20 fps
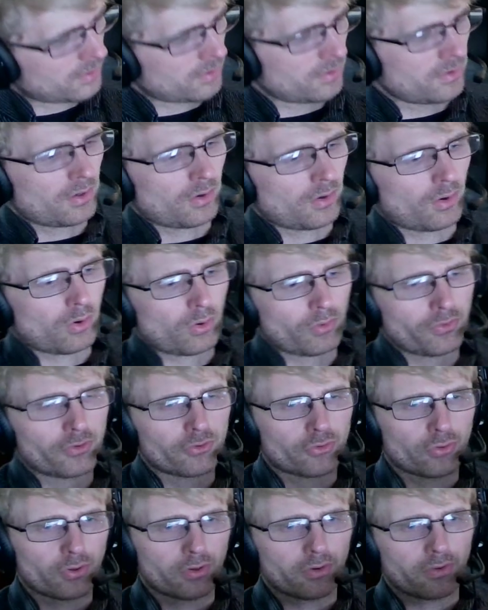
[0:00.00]
hold the
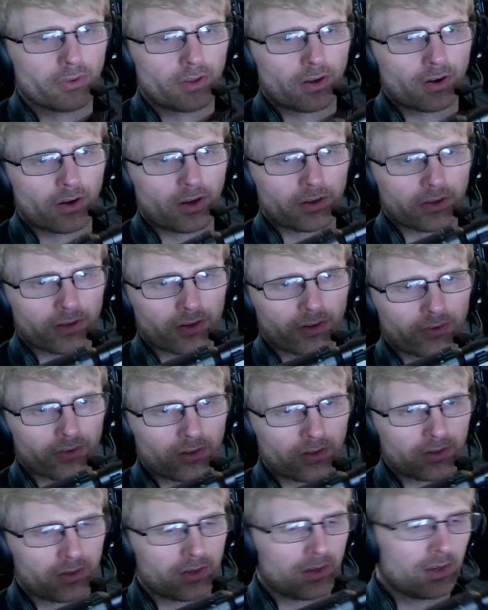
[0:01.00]
trigger there, I could
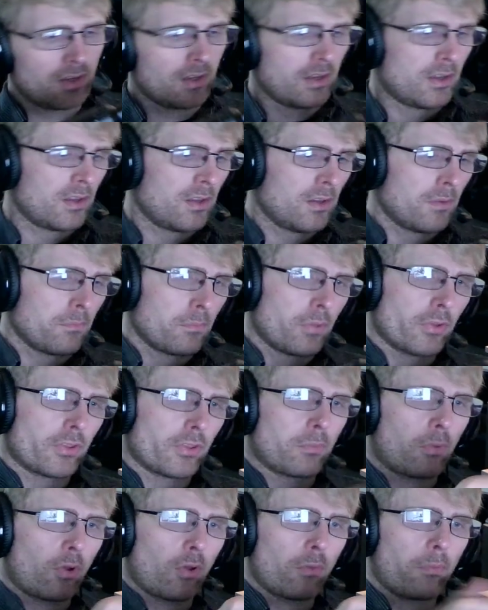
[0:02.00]
easily put
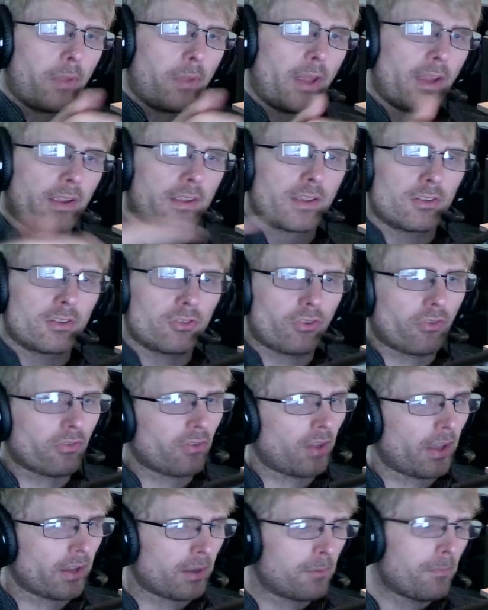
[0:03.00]
the bolt back in, just
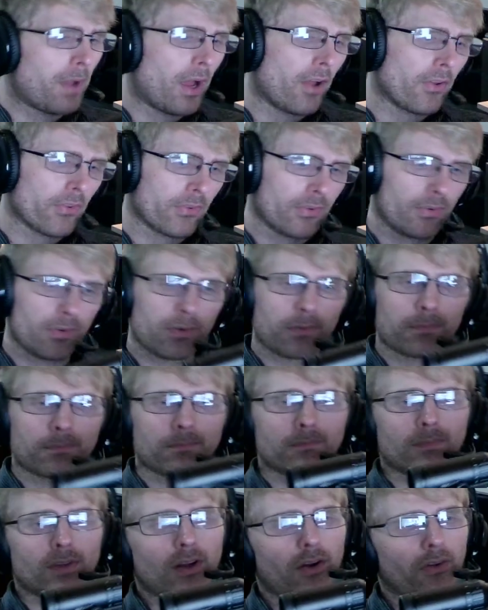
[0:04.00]
like a Mauser.
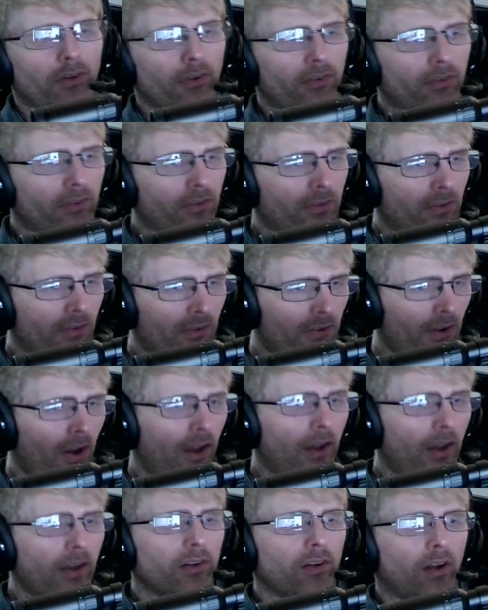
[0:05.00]
This is
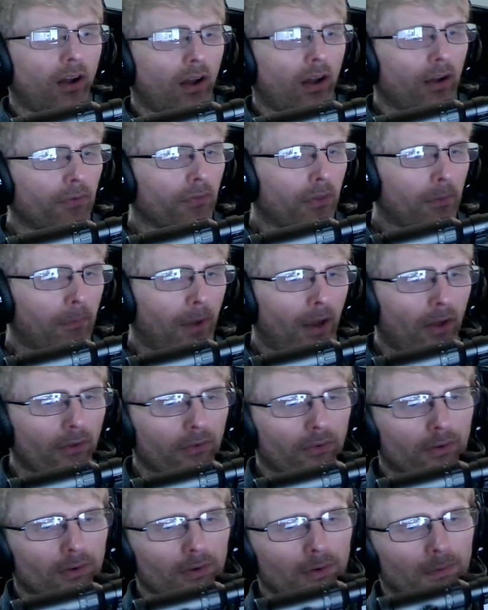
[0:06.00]
designed off the
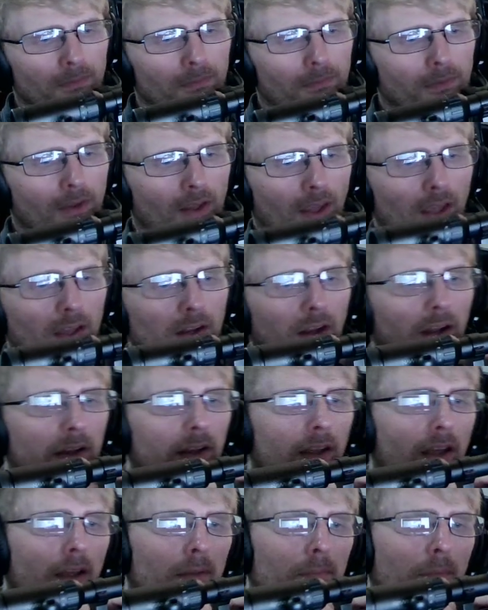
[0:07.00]
Mauser, the
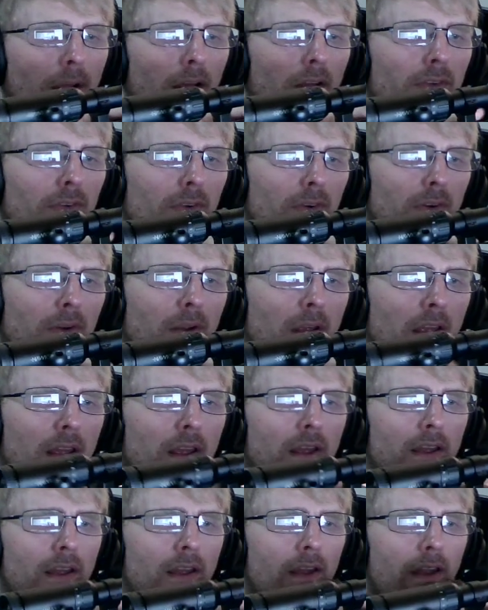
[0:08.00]
K98 Mauser,
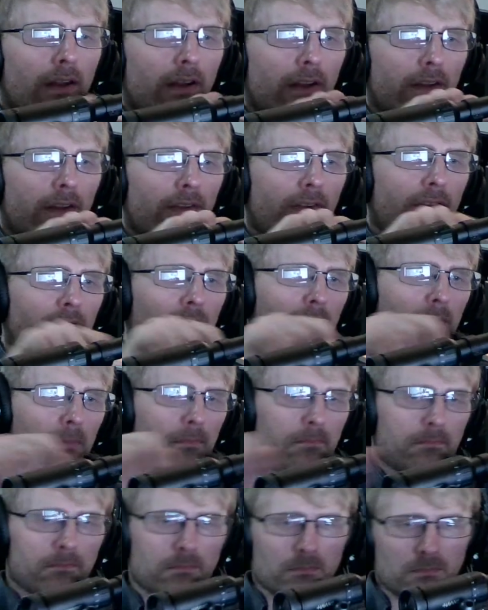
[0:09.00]
and it's
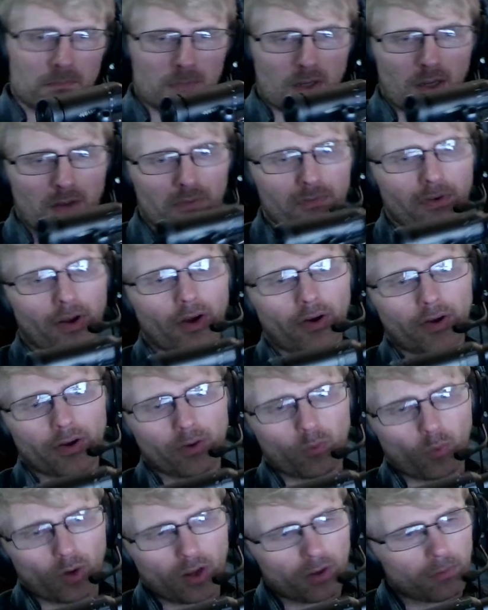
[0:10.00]
a very
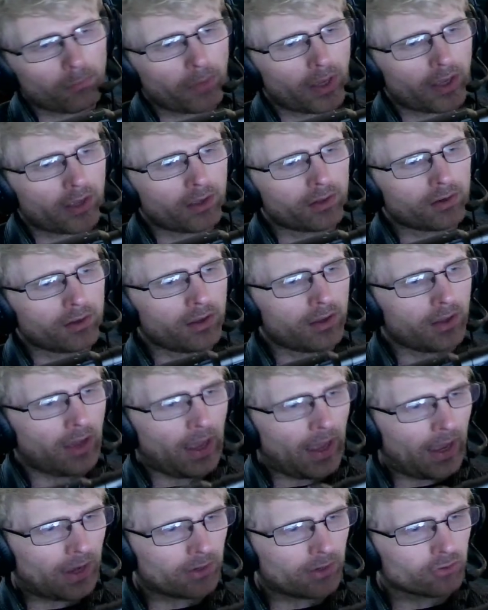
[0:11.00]
well-made
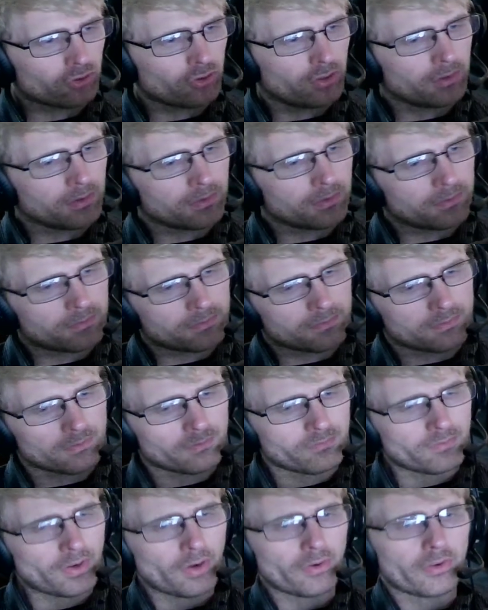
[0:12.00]
action,
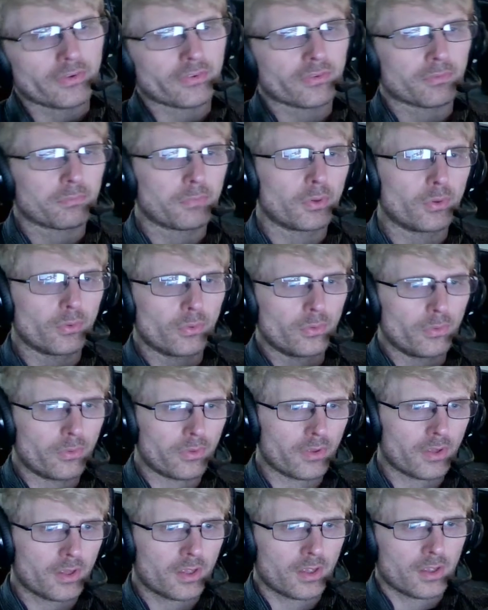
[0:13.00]
very smooth.
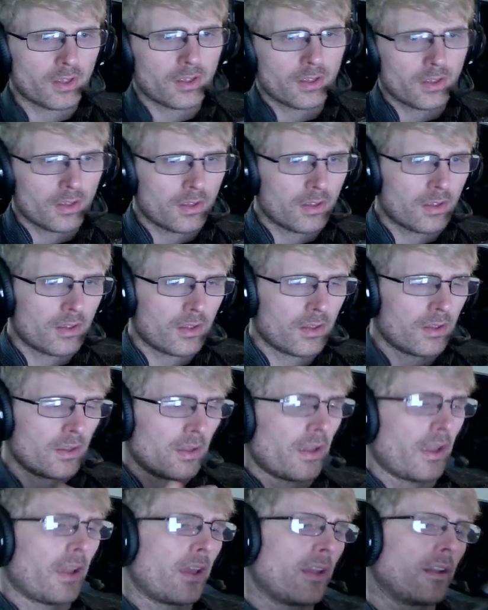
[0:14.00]

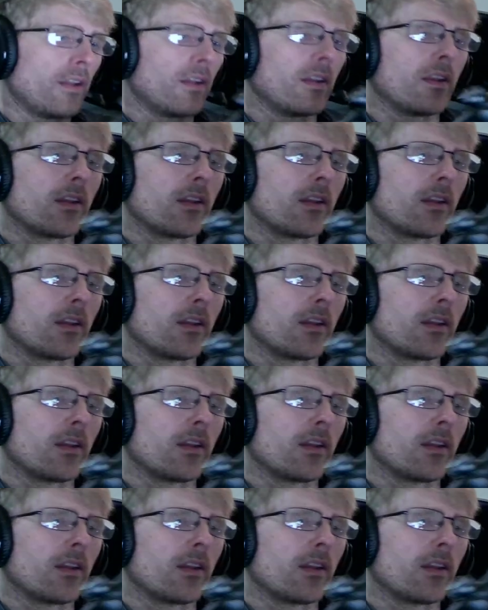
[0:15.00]
And